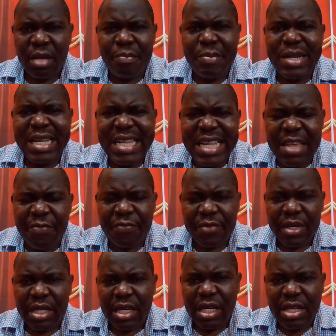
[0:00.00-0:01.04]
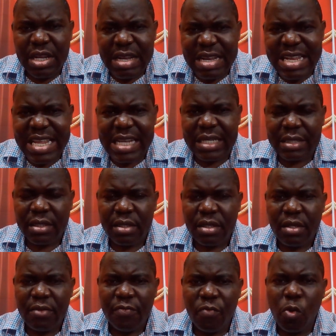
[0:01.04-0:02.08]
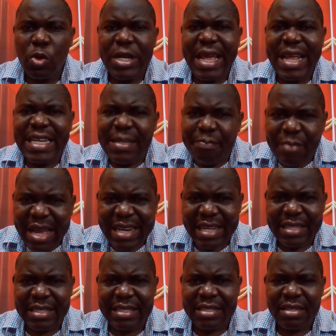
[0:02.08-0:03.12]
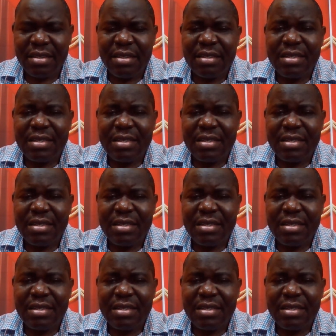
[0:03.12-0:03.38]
believe in the need for the independence,